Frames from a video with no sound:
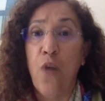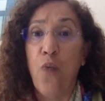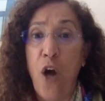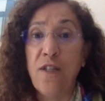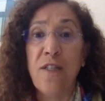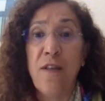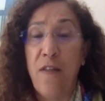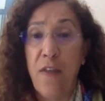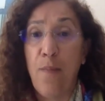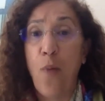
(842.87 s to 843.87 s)
wants
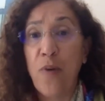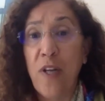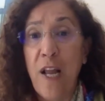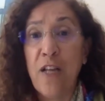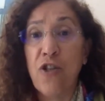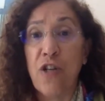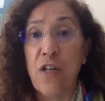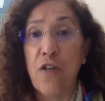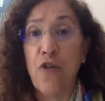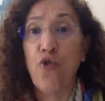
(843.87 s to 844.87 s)
the
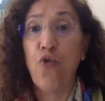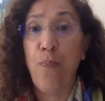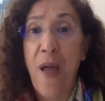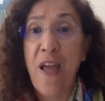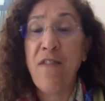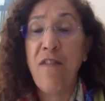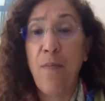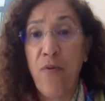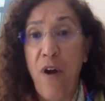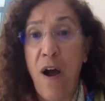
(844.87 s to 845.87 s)
population to pay the
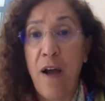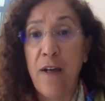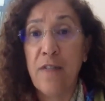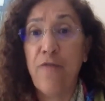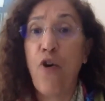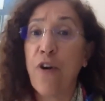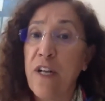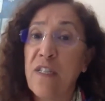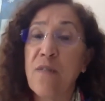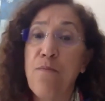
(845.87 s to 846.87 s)
price for
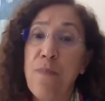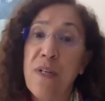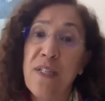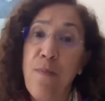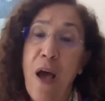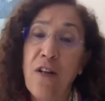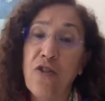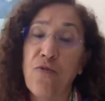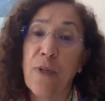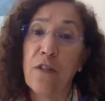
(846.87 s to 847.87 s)
its
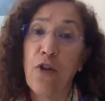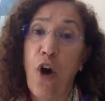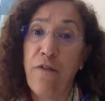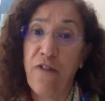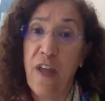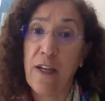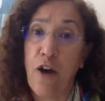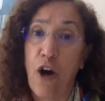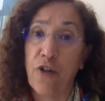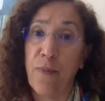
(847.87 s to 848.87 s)
mismanagement of the
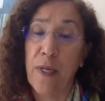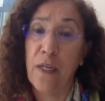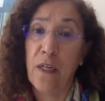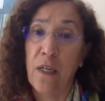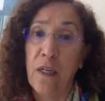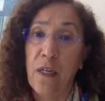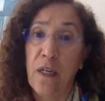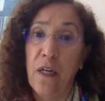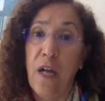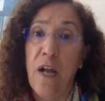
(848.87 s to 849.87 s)
economy
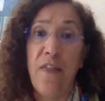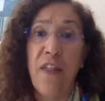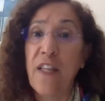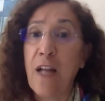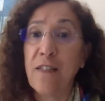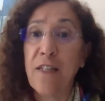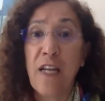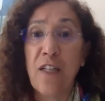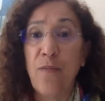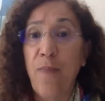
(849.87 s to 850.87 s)
that had
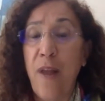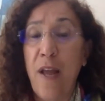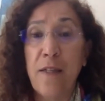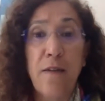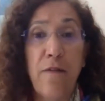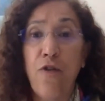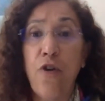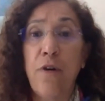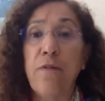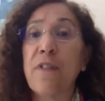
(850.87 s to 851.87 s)
taken place
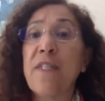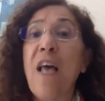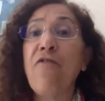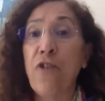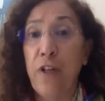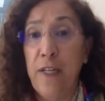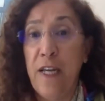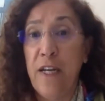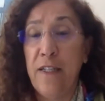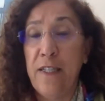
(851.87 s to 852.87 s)
for several
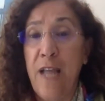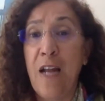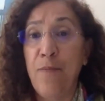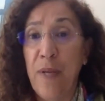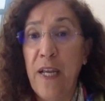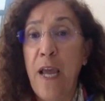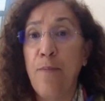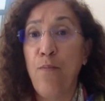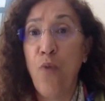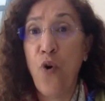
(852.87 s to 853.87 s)
years and
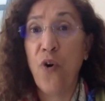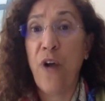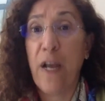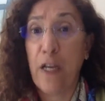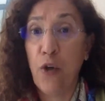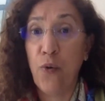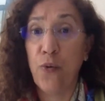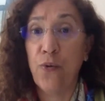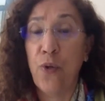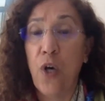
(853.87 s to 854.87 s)
became more
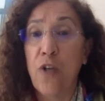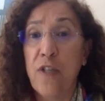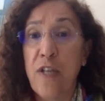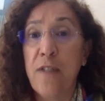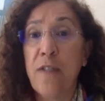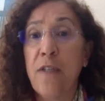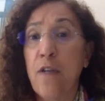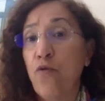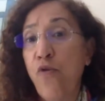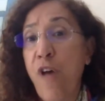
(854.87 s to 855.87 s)
acute since
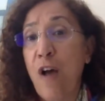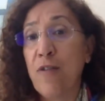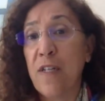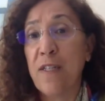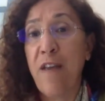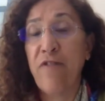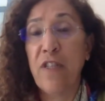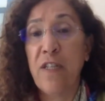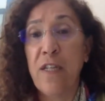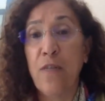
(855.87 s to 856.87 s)

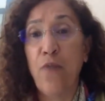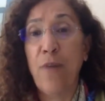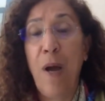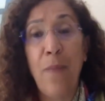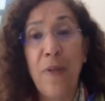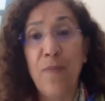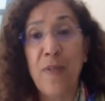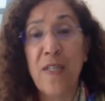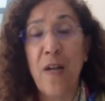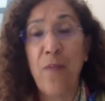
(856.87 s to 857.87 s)
2017 when Mohammed
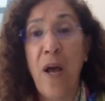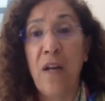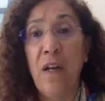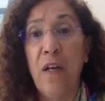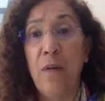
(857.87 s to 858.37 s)
bin Salman